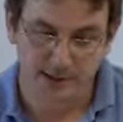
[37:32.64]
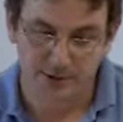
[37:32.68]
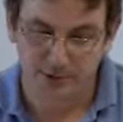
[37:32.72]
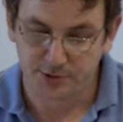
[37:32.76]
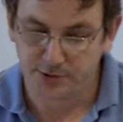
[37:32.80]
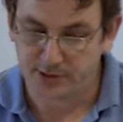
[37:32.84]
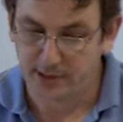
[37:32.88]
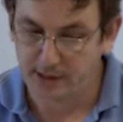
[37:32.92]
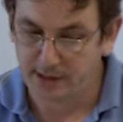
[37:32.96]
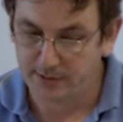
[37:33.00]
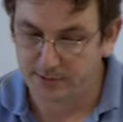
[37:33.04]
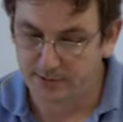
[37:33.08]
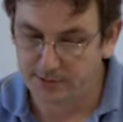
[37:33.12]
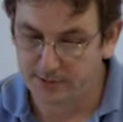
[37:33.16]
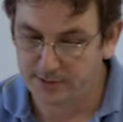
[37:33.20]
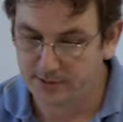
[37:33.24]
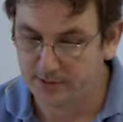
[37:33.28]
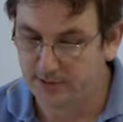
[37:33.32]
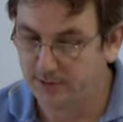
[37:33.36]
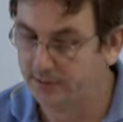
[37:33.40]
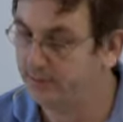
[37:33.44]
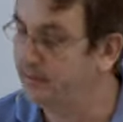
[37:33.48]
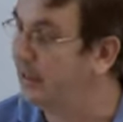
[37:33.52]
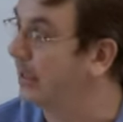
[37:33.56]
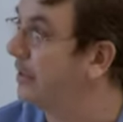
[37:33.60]
ask
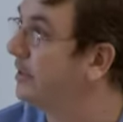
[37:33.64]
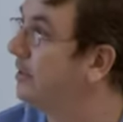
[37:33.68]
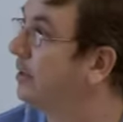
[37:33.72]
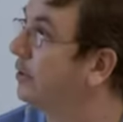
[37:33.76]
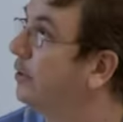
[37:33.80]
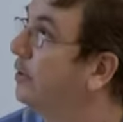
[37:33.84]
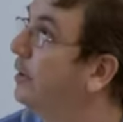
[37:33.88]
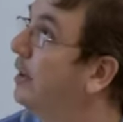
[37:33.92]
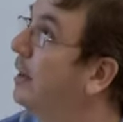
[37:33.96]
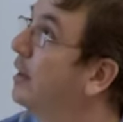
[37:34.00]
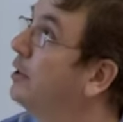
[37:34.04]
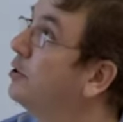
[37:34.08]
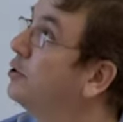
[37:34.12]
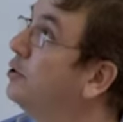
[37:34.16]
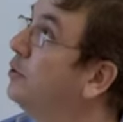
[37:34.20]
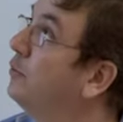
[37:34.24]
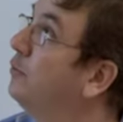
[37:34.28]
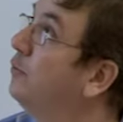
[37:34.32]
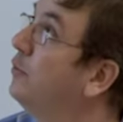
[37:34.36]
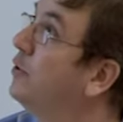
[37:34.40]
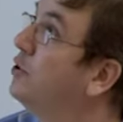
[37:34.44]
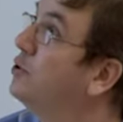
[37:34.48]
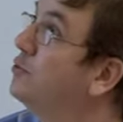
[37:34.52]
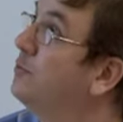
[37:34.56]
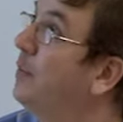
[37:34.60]
ourselves, data
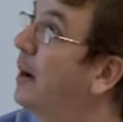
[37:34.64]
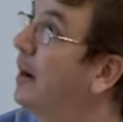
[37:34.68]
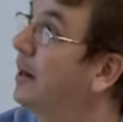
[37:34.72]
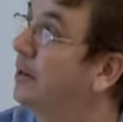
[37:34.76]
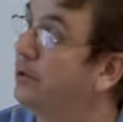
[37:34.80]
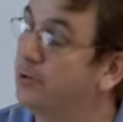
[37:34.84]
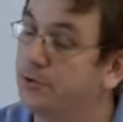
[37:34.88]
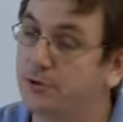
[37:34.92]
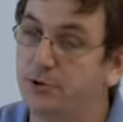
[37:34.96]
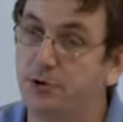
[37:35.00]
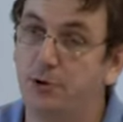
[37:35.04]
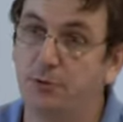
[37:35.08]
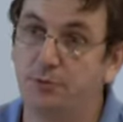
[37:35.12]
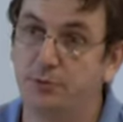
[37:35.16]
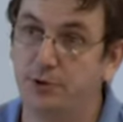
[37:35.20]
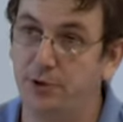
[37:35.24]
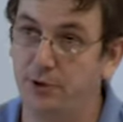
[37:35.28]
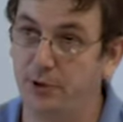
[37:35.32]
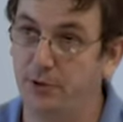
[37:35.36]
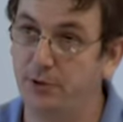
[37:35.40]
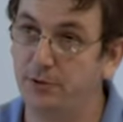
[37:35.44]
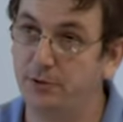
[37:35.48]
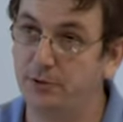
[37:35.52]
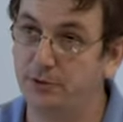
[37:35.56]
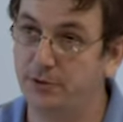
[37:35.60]
collection, which
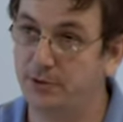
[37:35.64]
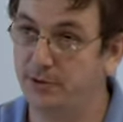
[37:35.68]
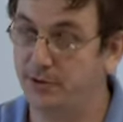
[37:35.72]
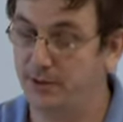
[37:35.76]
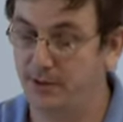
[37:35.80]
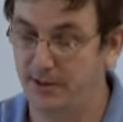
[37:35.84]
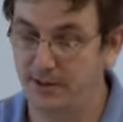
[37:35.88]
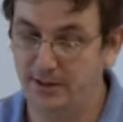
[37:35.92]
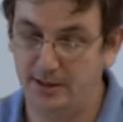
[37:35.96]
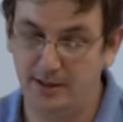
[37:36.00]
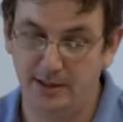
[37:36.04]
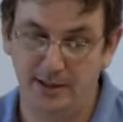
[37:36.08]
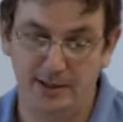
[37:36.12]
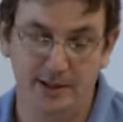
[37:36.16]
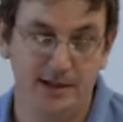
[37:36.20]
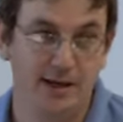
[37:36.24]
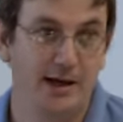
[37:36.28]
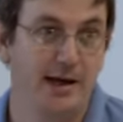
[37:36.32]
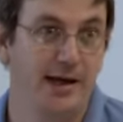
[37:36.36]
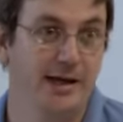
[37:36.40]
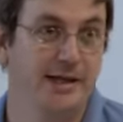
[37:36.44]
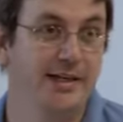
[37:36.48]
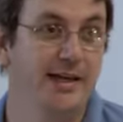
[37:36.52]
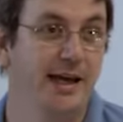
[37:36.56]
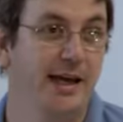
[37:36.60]
microscope to use?
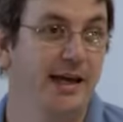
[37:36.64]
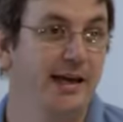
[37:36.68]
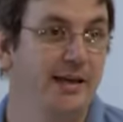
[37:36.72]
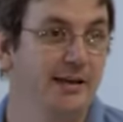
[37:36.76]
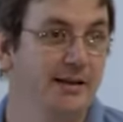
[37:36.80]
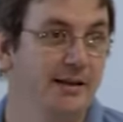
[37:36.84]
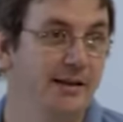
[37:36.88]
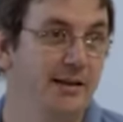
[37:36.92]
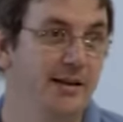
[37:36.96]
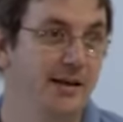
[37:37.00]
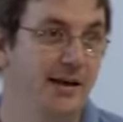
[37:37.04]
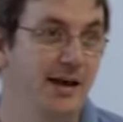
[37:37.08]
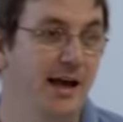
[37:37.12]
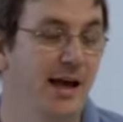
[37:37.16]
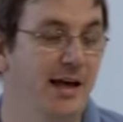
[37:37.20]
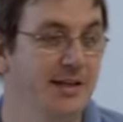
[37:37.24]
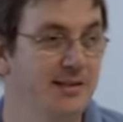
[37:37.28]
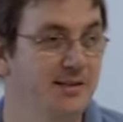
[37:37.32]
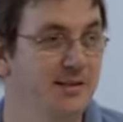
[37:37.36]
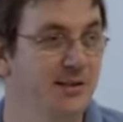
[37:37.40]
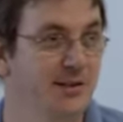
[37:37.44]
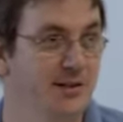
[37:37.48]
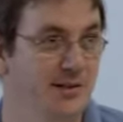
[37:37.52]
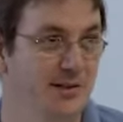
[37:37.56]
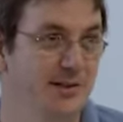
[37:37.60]
Again, the
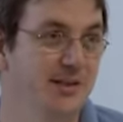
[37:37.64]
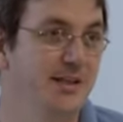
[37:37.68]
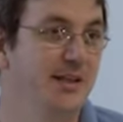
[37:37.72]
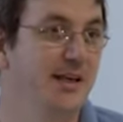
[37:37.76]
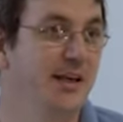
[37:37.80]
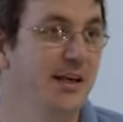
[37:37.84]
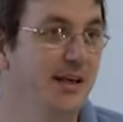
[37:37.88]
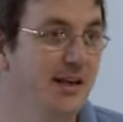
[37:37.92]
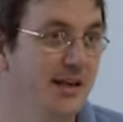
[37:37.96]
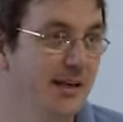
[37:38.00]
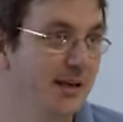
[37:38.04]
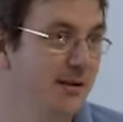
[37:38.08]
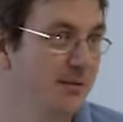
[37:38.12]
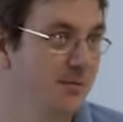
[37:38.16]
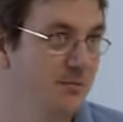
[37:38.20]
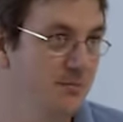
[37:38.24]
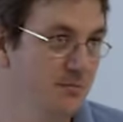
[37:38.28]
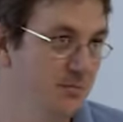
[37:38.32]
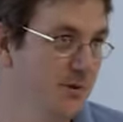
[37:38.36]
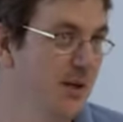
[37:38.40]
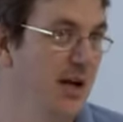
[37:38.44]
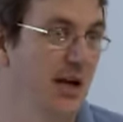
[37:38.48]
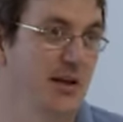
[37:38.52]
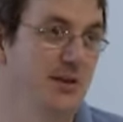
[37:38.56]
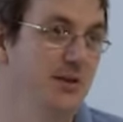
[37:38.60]
answer is
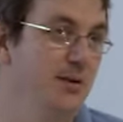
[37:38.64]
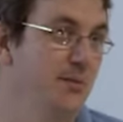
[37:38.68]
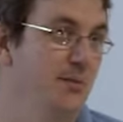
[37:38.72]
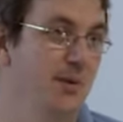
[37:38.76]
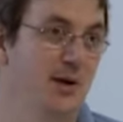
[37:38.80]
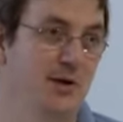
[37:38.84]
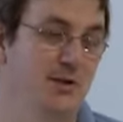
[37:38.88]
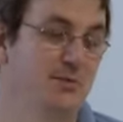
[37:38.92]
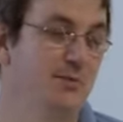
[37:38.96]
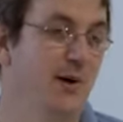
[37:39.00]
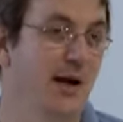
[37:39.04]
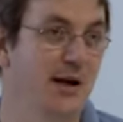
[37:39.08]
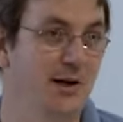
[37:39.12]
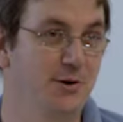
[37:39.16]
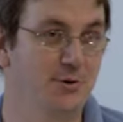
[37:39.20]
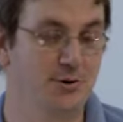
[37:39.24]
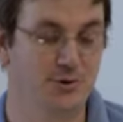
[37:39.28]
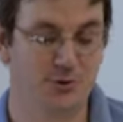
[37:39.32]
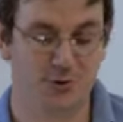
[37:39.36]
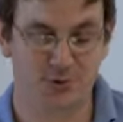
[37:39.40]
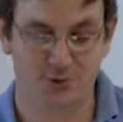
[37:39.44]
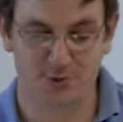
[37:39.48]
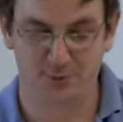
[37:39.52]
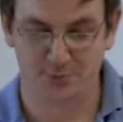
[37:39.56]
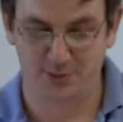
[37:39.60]
get the best
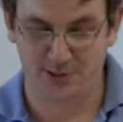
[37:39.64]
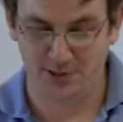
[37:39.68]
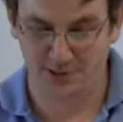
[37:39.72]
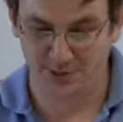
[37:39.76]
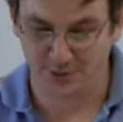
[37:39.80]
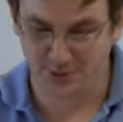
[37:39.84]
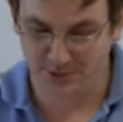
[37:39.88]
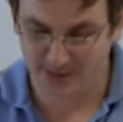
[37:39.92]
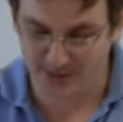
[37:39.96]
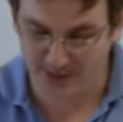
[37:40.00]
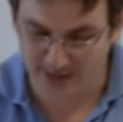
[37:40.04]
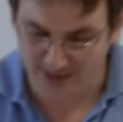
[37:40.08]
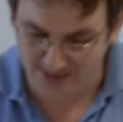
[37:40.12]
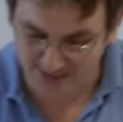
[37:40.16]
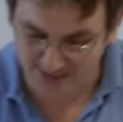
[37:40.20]
microscope that you